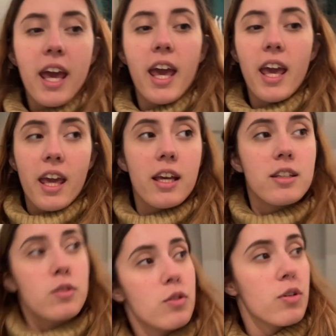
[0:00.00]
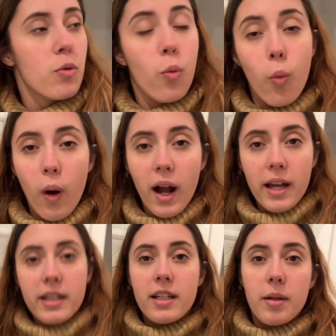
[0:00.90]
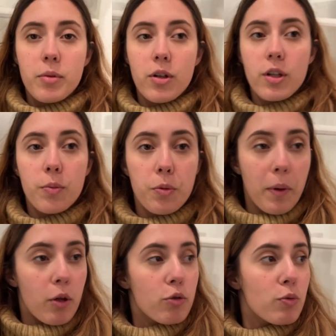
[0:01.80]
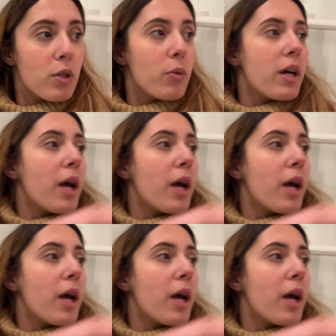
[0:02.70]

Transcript: And while I'm gonna put my laundry away,